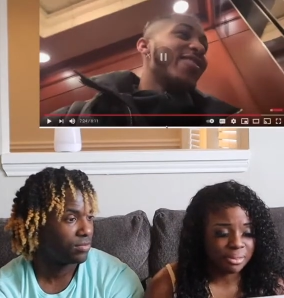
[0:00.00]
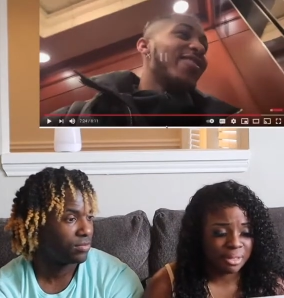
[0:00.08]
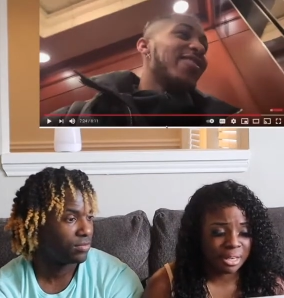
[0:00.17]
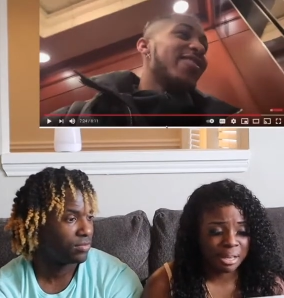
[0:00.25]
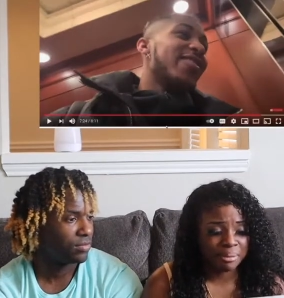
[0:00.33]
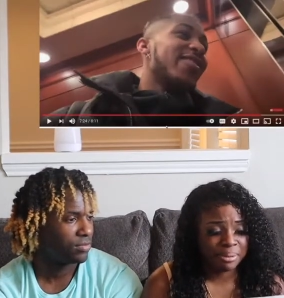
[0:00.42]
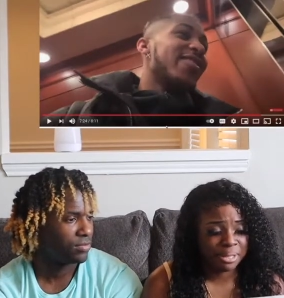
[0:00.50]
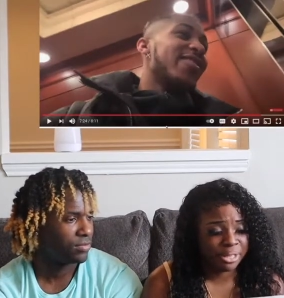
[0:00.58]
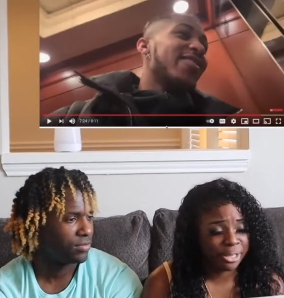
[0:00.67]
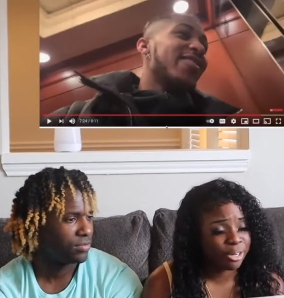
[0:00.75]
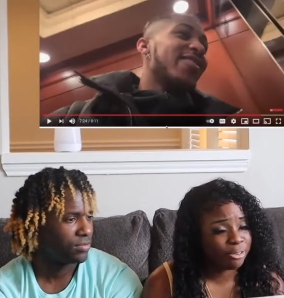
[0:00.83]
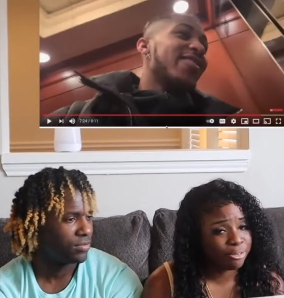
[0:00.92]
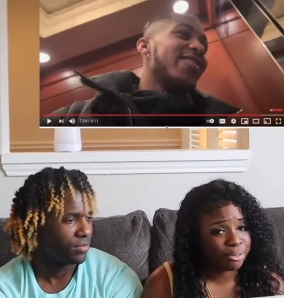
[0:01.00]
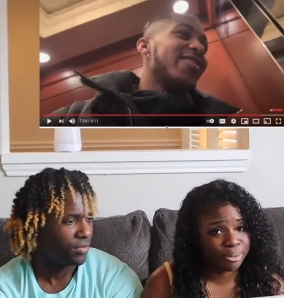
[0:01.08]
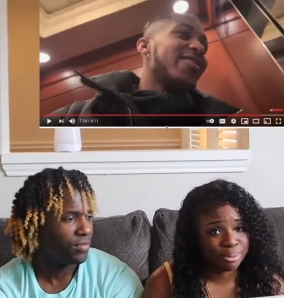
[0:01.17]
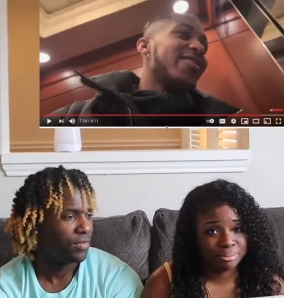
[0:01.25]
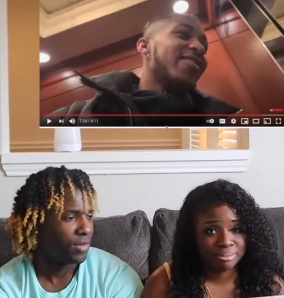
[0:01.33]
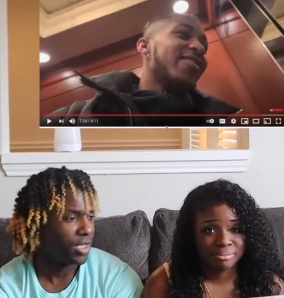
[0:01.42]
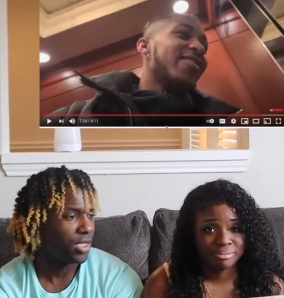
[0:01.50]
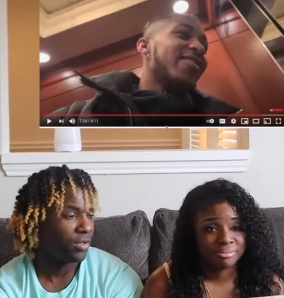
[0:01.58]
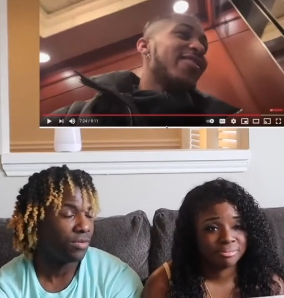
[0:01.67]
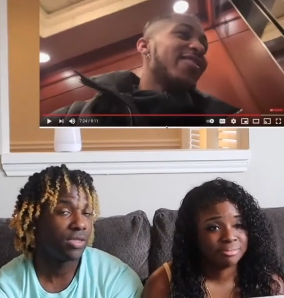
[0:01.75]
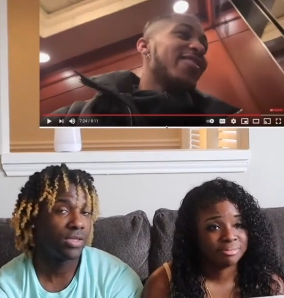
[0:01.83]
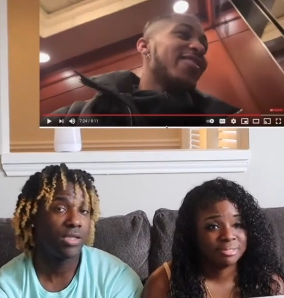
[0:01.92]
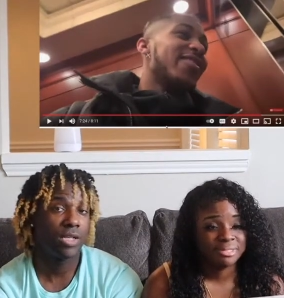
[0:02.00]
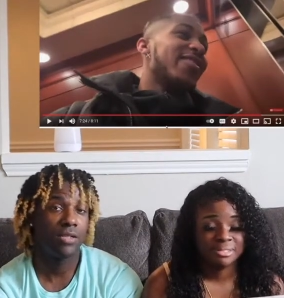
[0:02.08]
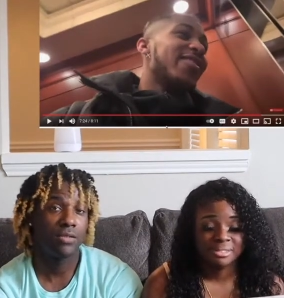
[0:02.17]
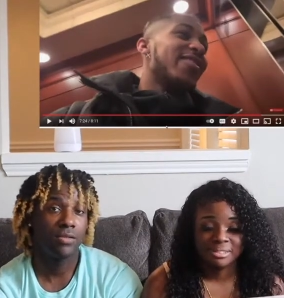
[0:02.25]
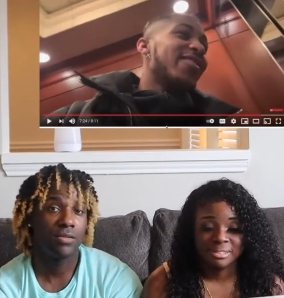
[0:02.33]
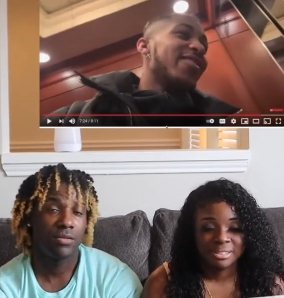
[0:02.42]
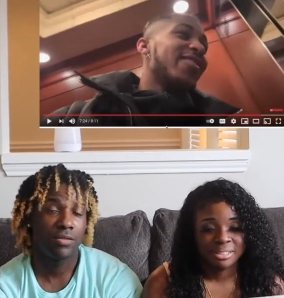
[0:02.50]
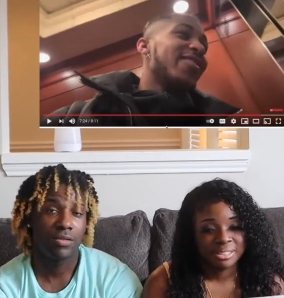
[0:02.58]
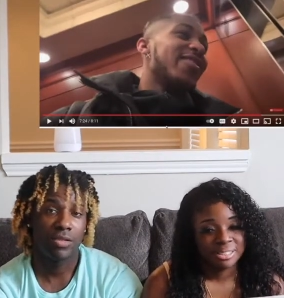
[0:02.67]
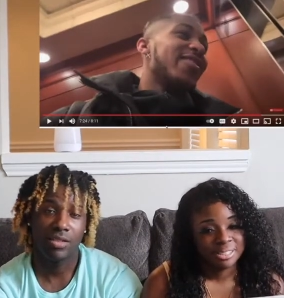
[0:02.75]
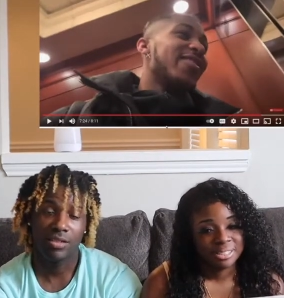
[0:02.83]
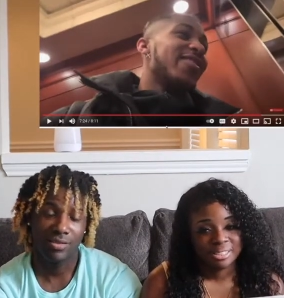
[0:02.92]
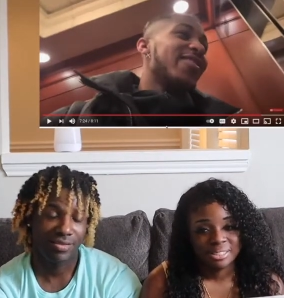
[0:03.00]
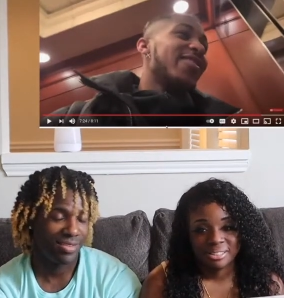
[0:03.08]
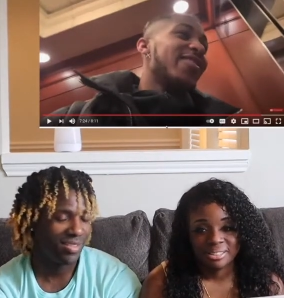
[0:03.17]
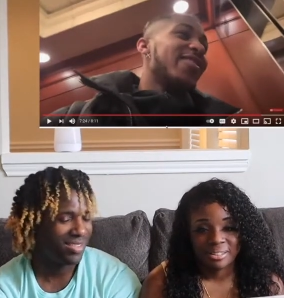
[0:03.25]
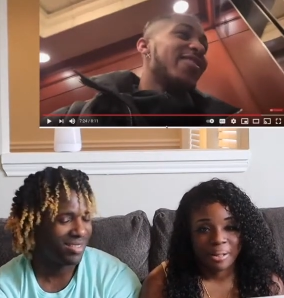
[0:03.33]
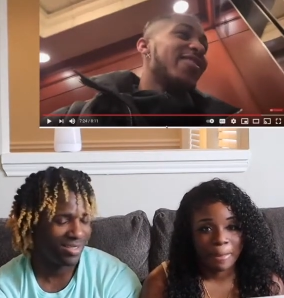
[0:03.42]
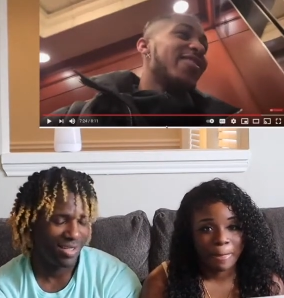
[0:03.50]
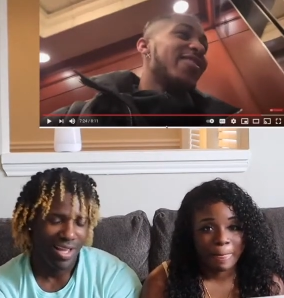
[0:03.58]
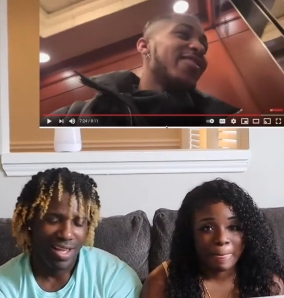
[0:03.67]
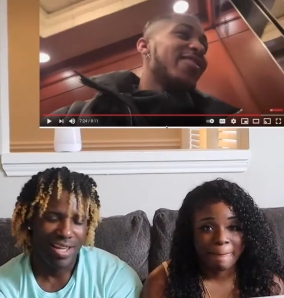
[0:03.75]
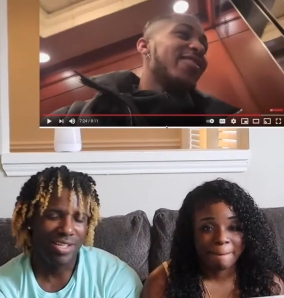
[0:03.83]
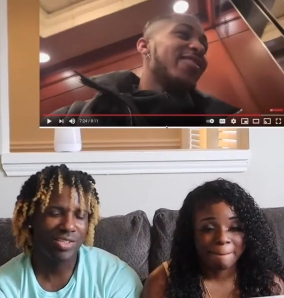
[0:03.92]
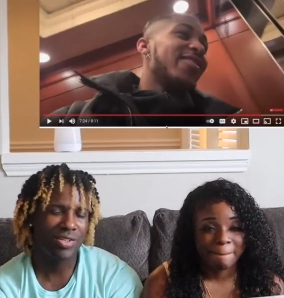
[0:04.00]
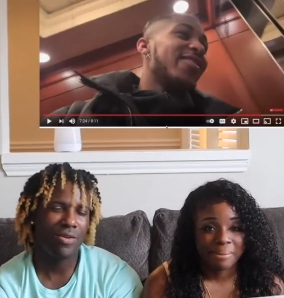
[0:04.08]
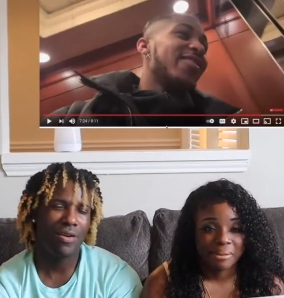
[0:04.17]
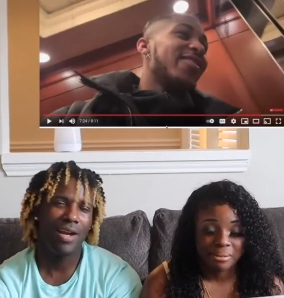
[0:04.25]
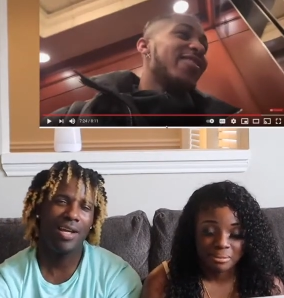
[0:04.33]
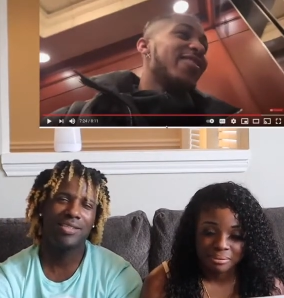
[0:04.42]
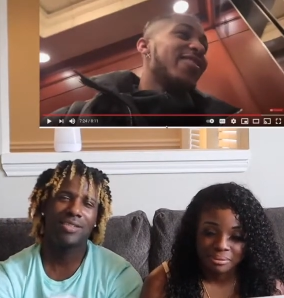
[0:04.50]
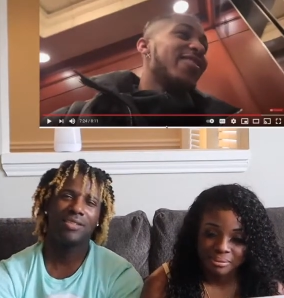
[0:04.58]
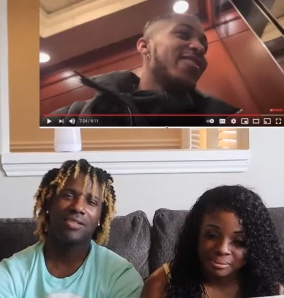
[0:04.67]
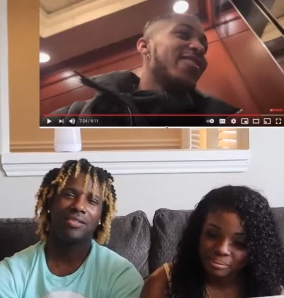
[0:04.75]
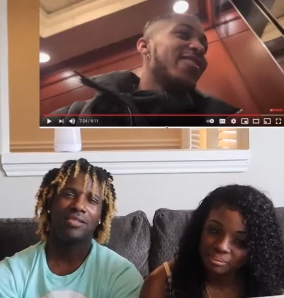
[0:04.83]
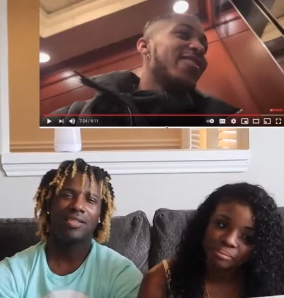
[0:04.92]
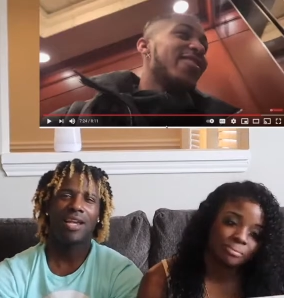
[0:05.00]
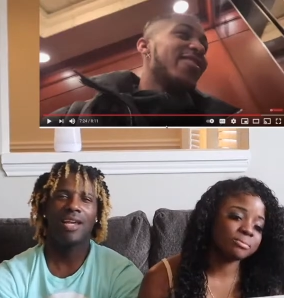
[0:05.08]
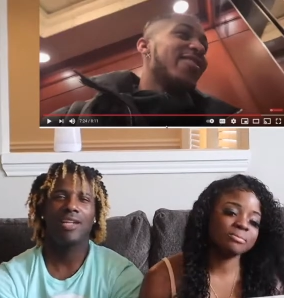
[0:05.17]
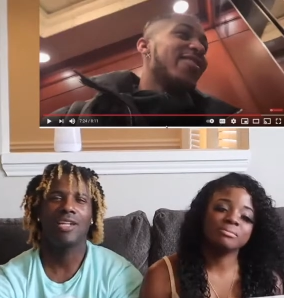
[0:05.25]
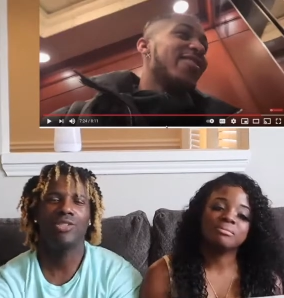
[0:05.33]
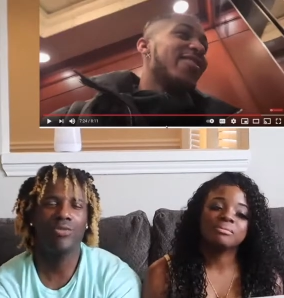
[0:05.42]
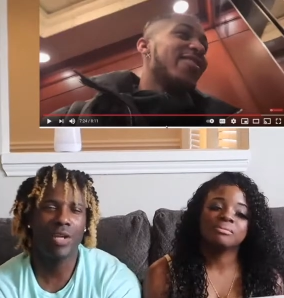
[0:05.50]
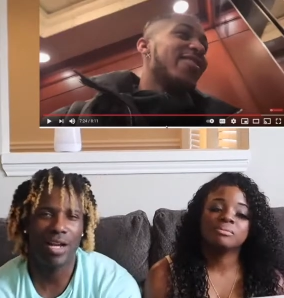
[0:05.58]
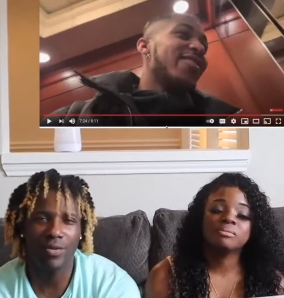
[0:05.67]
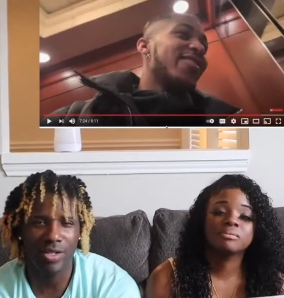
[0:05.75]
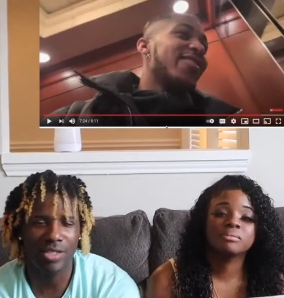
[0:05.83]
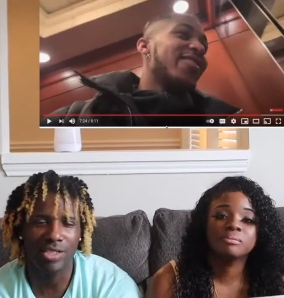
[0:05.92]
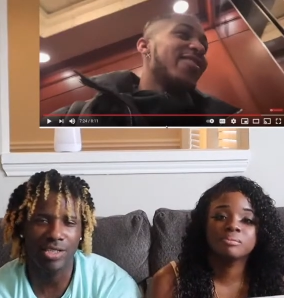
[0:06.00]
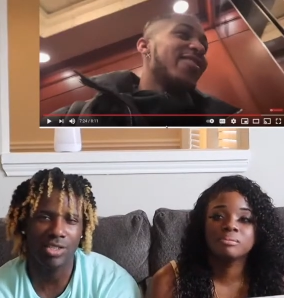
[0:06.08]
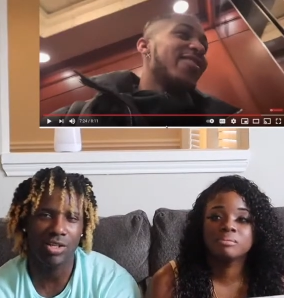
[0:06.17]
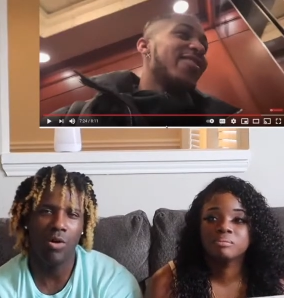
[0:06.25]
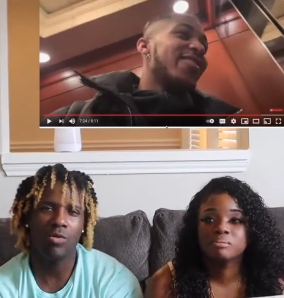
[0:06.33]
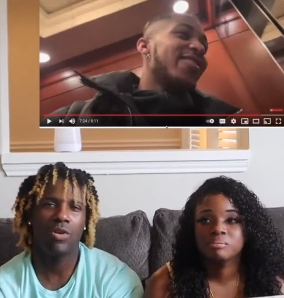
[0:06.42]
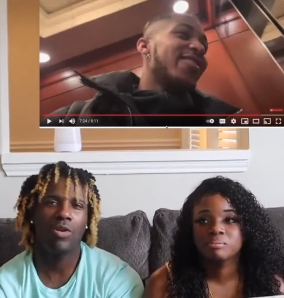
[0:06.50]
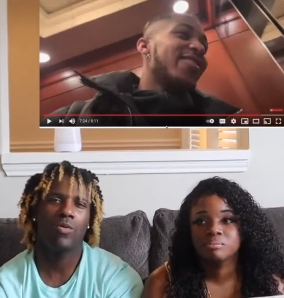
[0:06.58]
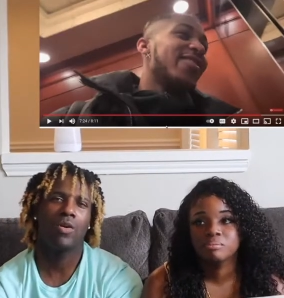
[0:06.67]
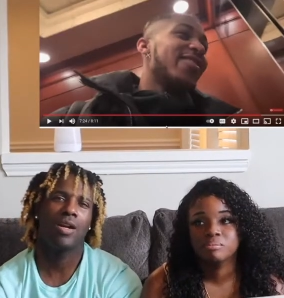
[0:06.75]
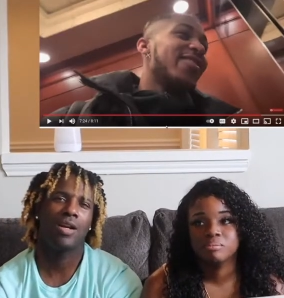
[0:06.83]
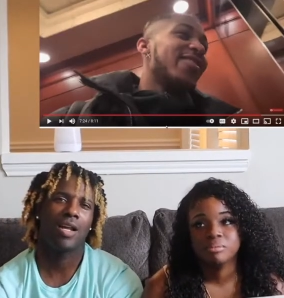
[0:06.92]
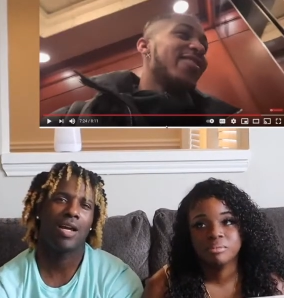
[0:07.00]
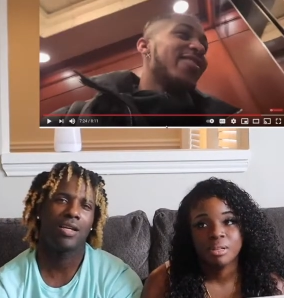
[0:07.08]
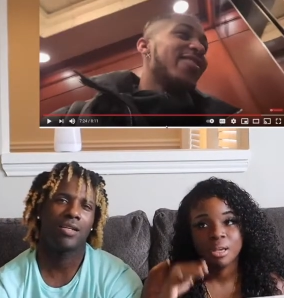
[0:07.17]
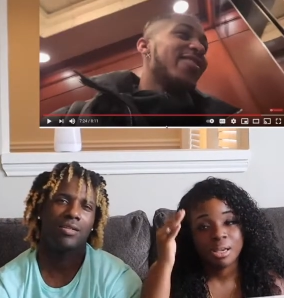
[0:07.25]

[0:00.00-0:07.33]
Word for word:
Speaker 1: You gotta be careful.
Speaker 2: Yeah, real talk. It's it's it's crazy. It's insane that you can't really just go nowhere. Like